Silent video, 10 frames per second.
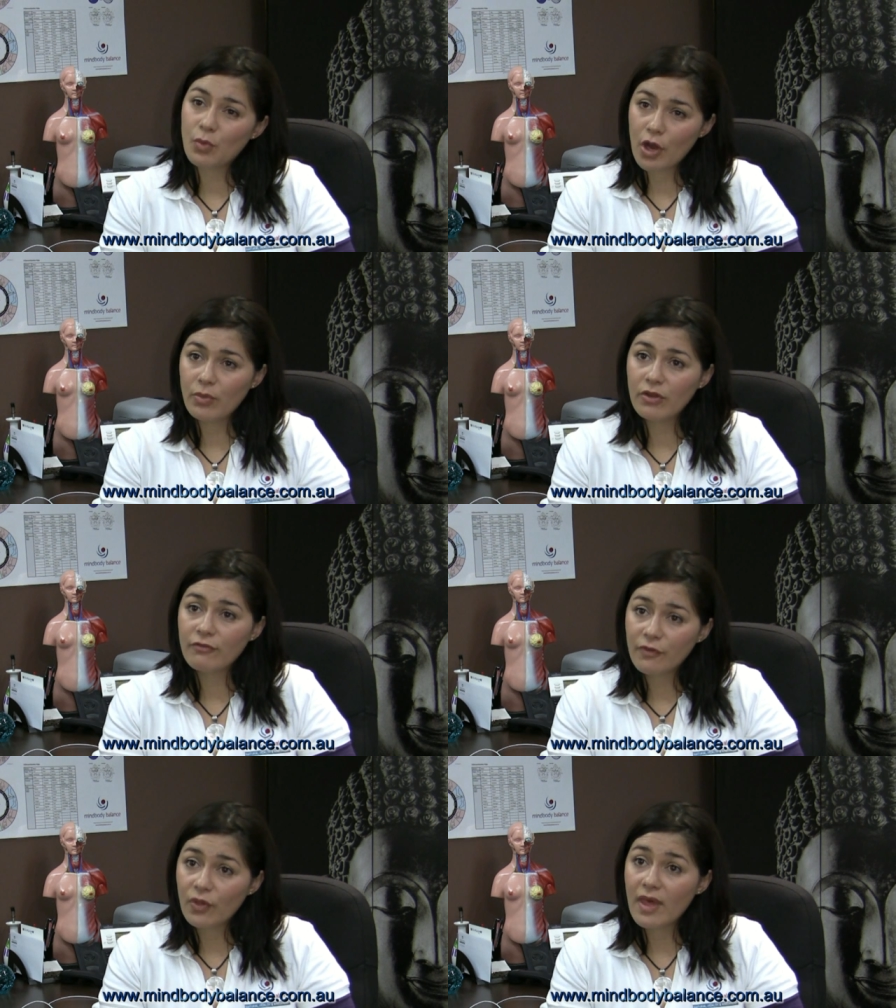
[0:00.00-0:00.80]
appropriate
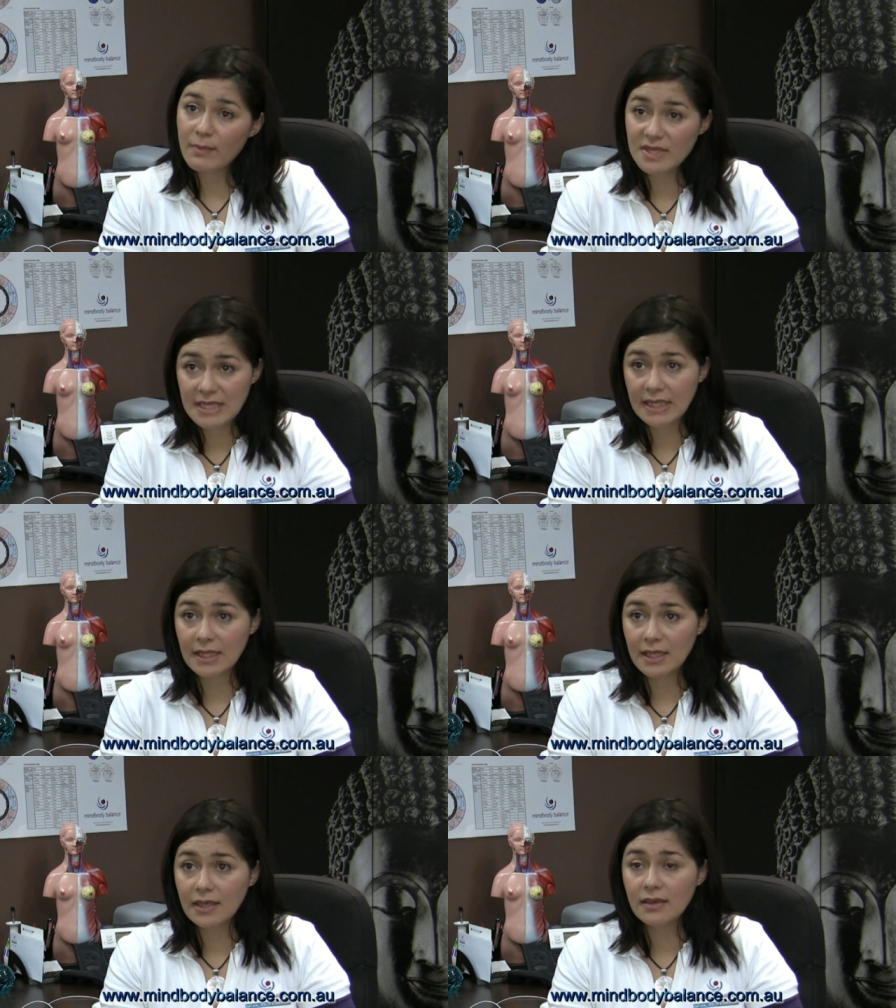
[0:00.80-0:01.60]
for that
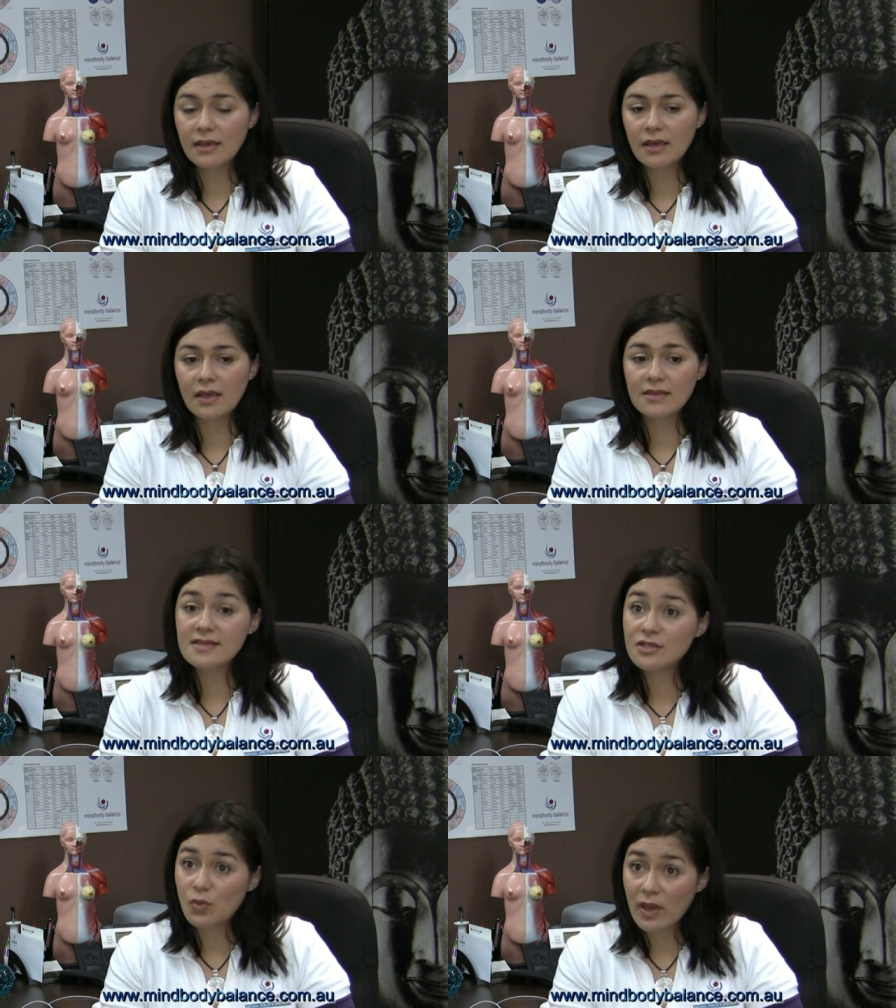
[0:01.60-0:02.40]
particular
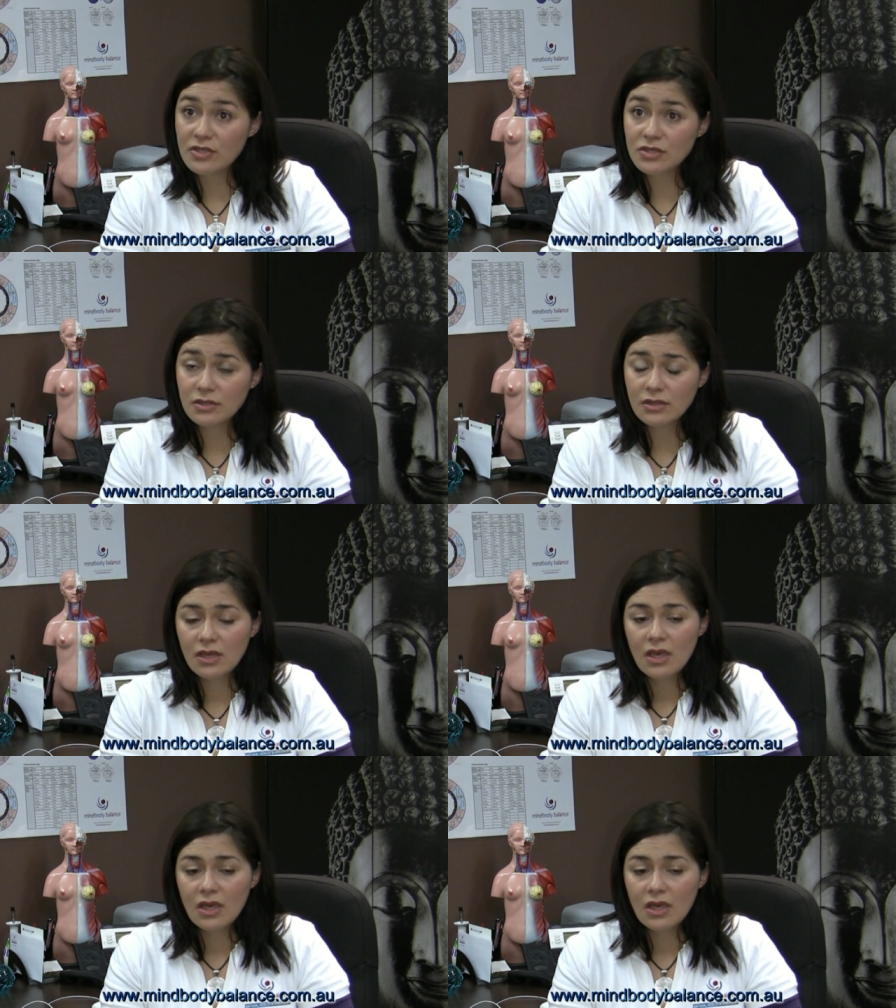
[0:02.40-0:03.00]
situation.